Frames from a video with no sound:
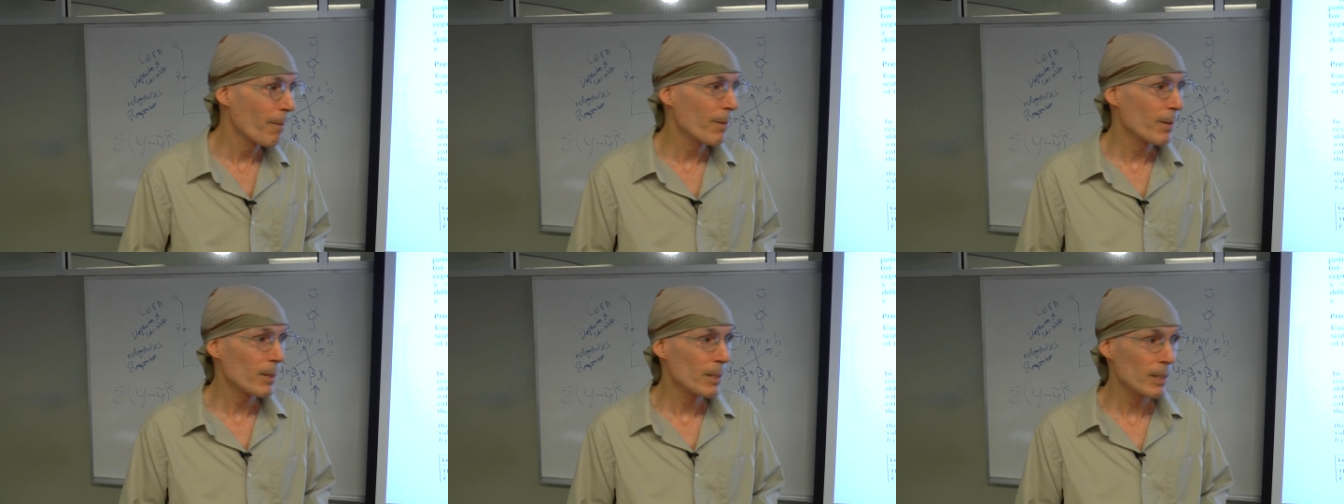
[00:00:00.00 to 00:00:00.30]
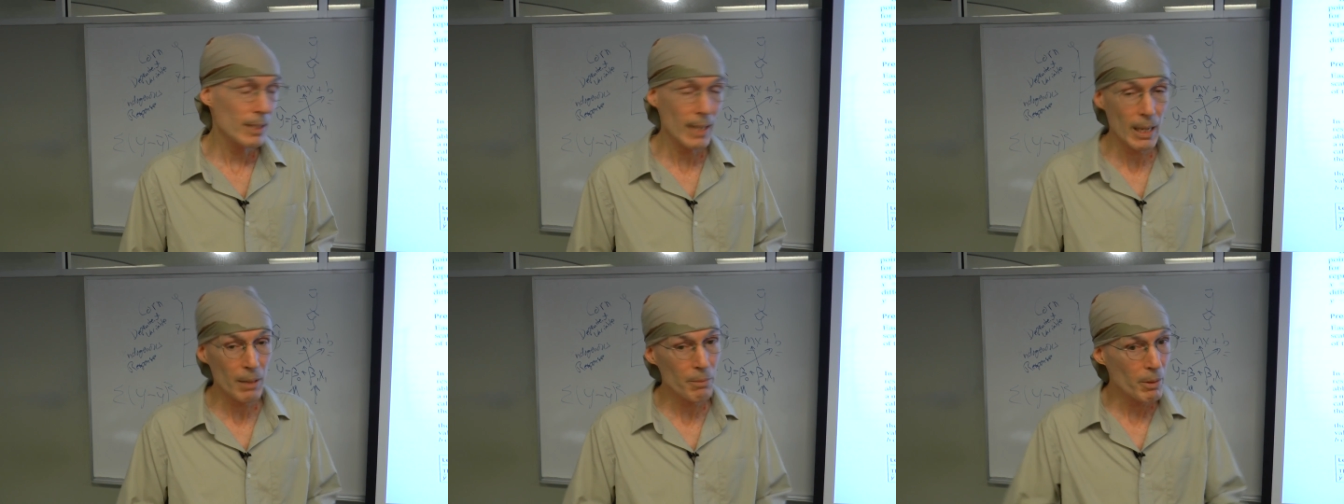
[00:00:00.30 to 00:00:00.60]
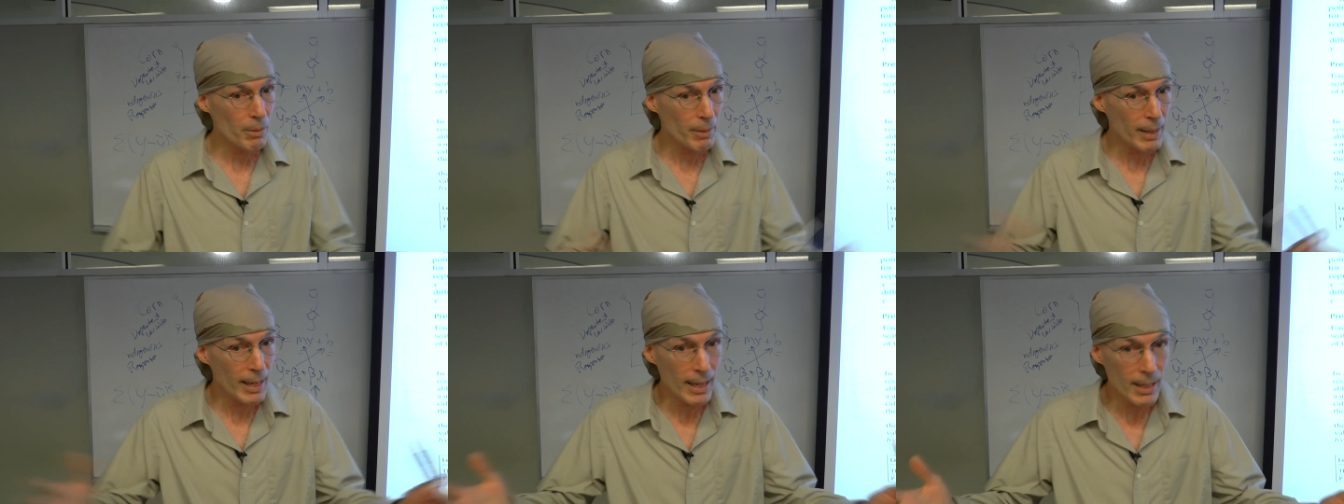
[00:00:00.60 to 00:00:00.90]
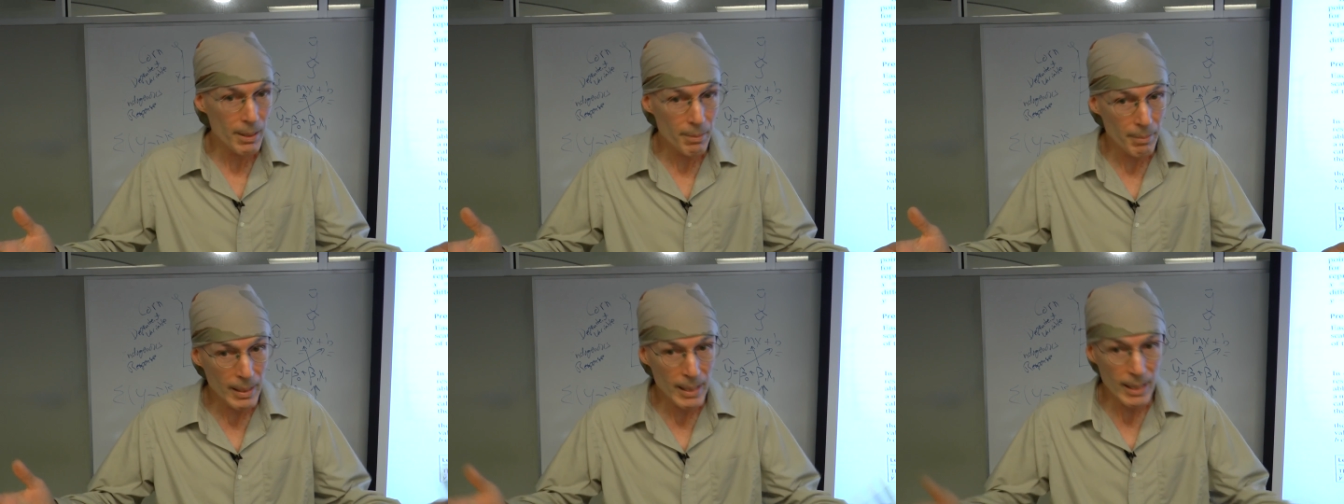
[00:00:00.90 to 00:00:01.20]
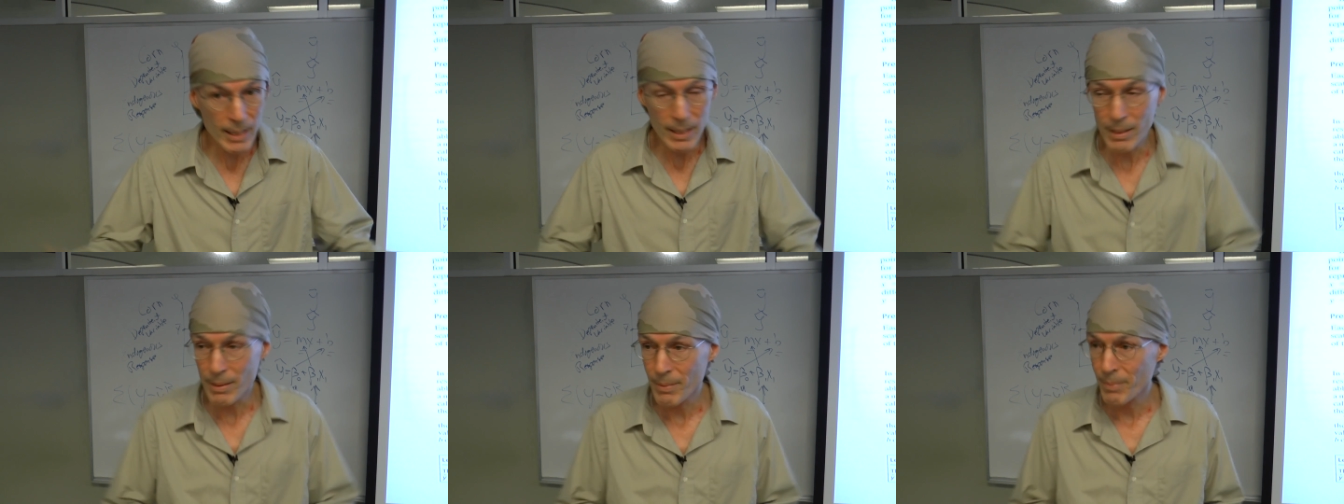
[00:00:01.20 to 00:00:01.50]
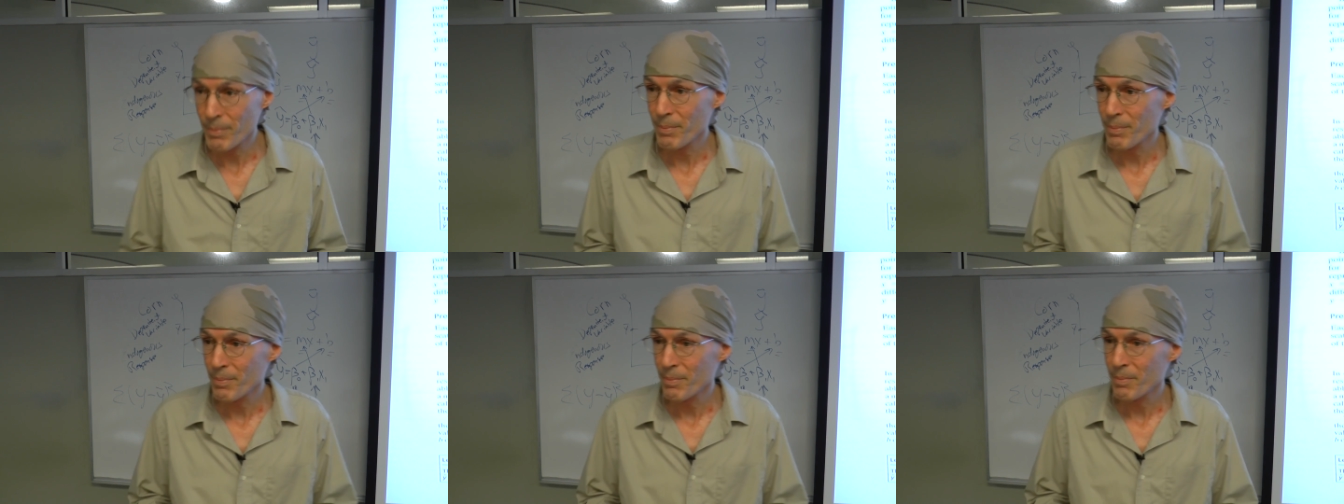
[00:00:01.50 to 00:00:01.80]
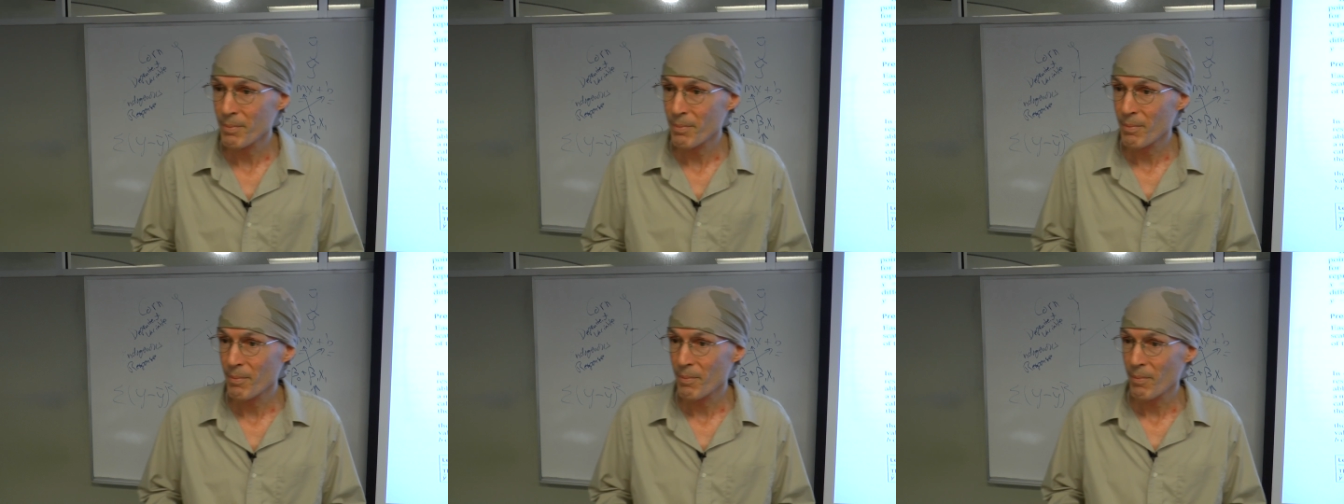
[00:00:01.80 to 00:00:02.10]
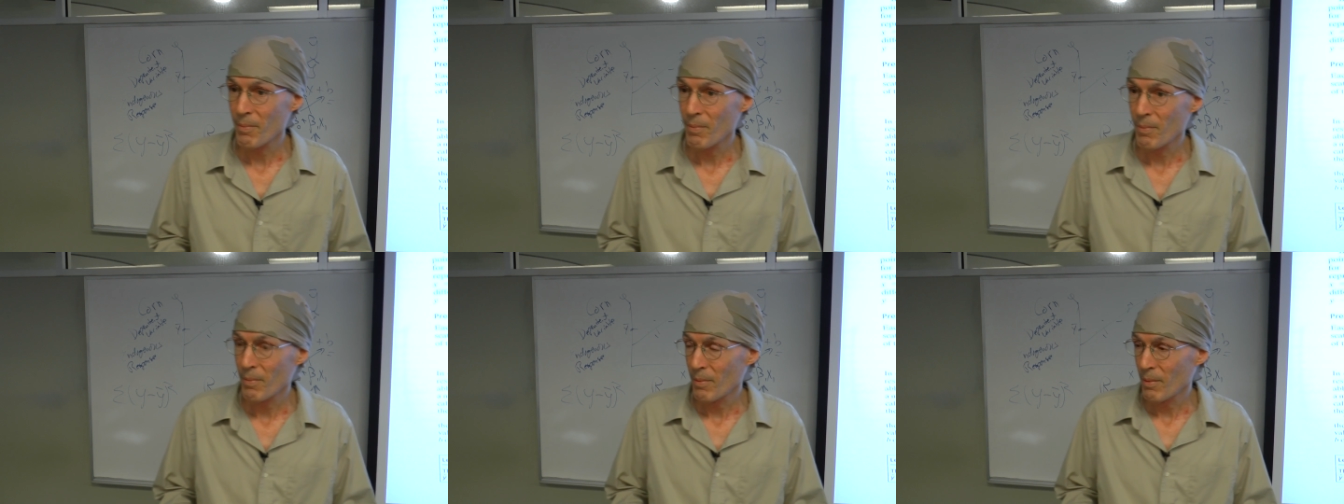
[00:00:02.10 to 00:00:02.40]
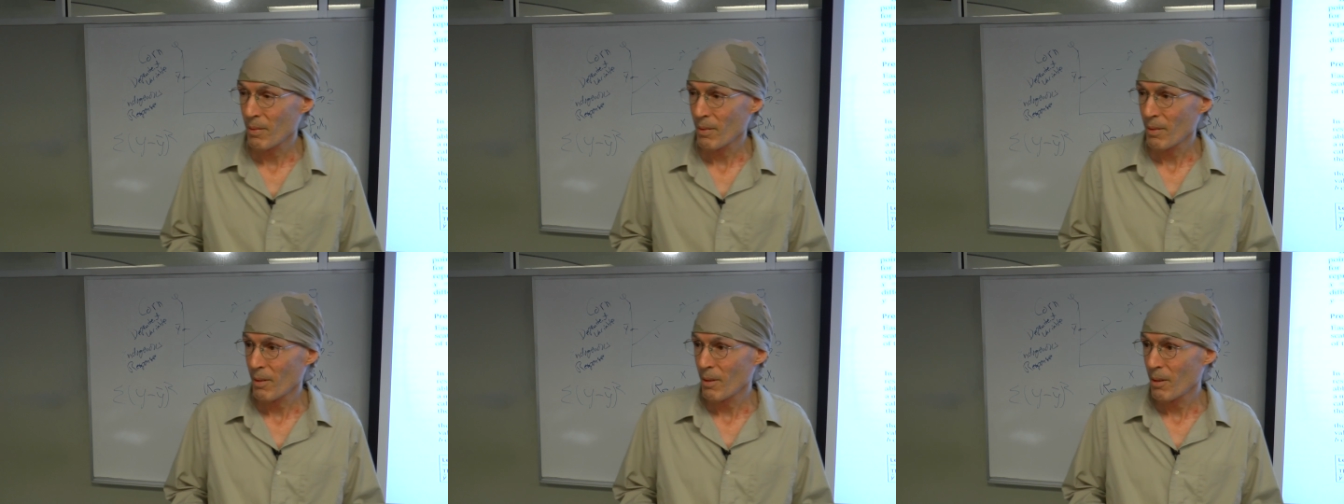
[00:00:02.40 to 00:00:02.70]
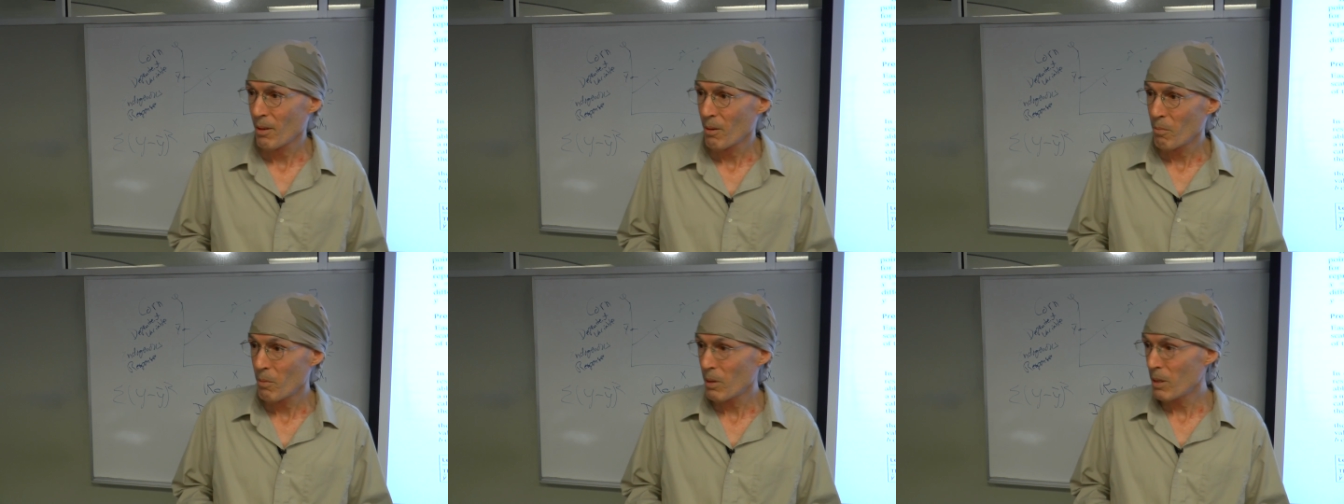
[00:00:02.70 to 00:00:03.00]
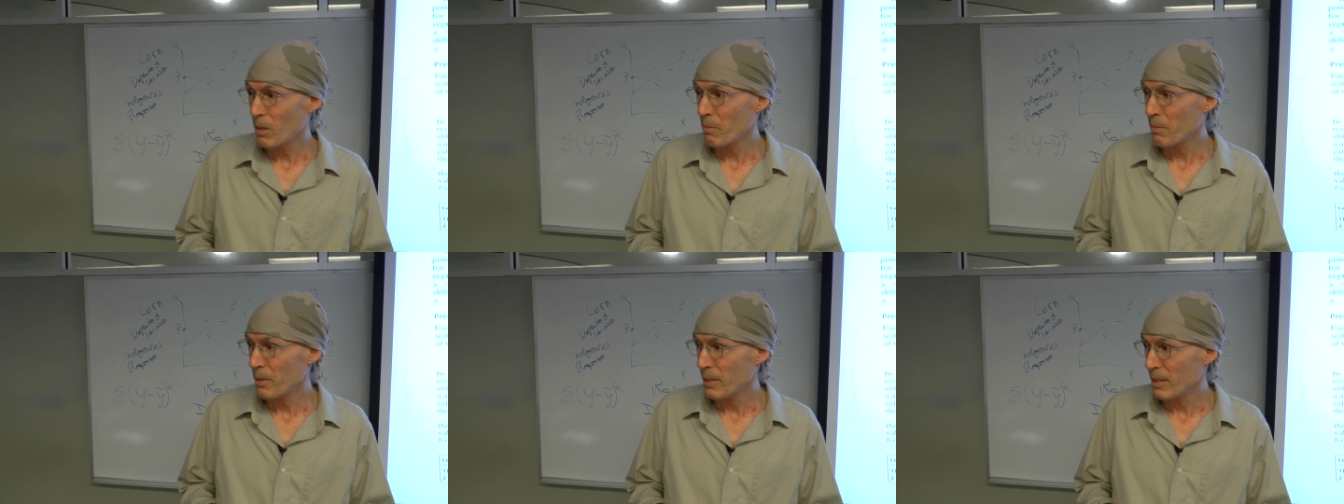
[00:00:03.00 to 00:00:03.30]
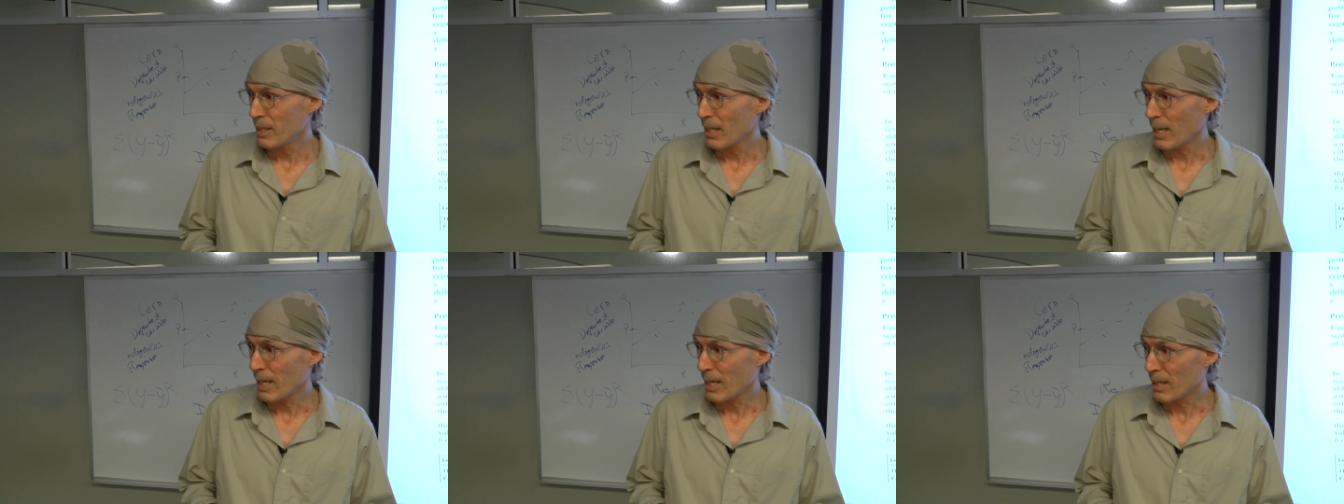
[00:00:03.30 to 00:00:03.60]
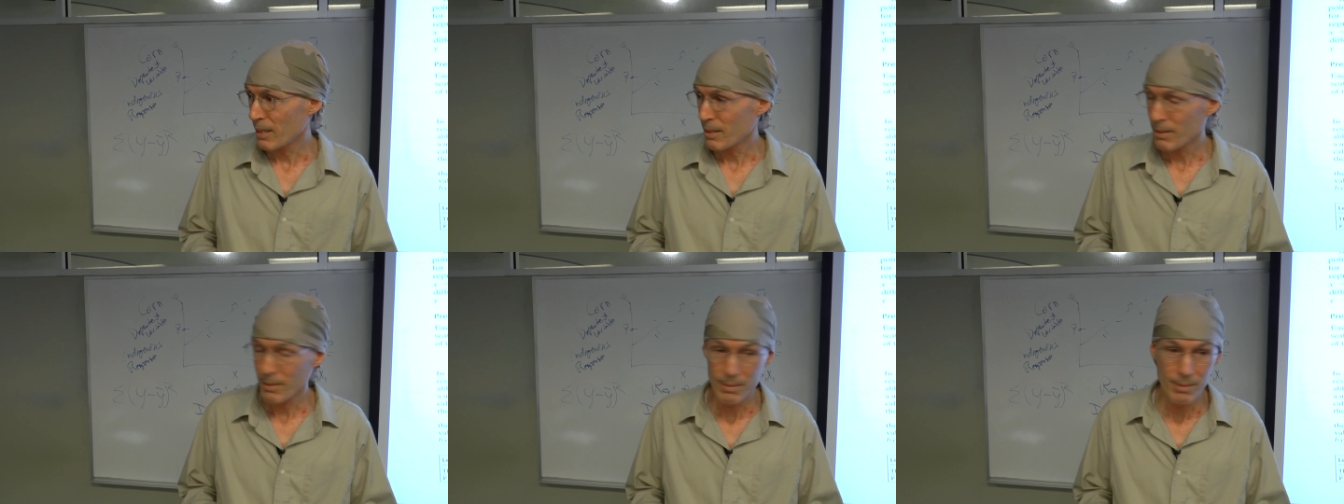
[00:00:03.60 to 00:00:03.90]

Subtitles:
just like when we had a mean, what did we say?